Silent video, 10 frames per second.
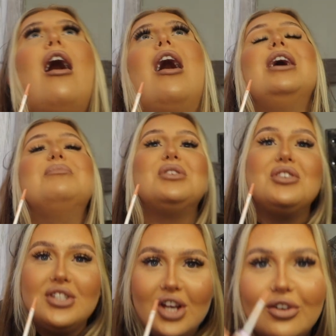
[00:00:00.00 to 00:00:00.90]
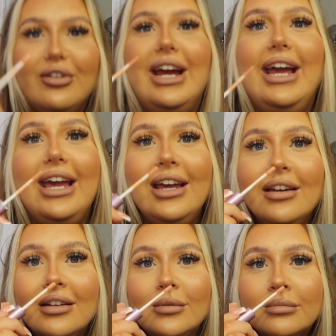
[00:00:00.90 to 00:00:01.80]
I'm sorry.
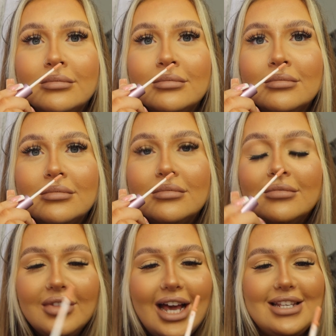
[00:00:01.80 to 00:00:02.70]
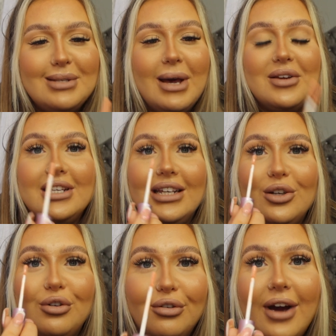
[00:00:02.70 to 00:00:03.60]
That smells
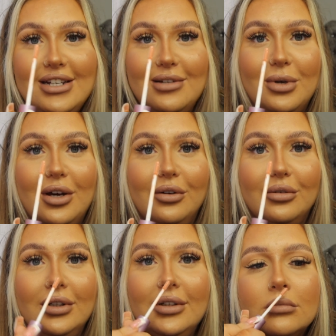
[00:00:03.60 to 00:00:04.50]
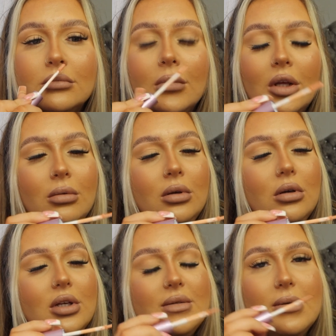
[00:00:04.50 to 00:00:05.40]
incredible. Oh my
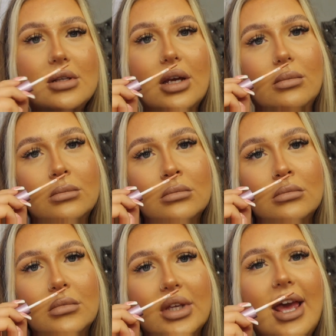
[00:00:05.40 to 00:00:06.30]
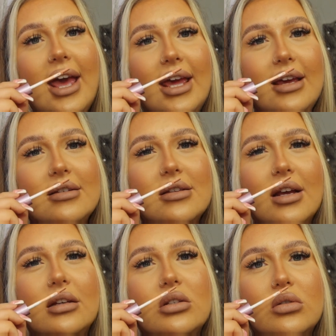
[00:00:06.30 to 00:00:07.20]
God, it smells like cakes,
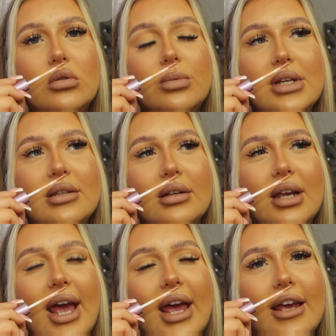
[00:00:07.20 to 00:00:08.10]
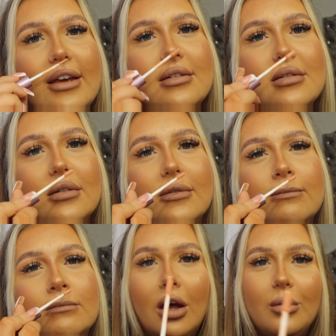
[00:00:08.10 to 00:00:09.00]
like strawberries and cakes. And
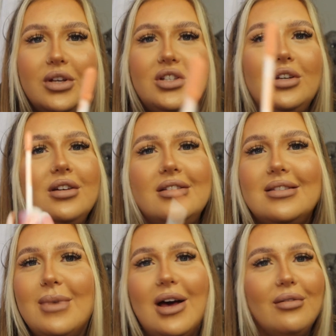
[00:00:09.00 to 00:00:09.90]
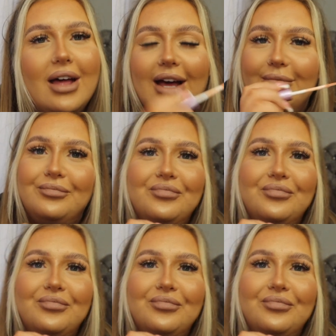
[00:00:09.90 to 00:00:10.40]
I wish you could smell that.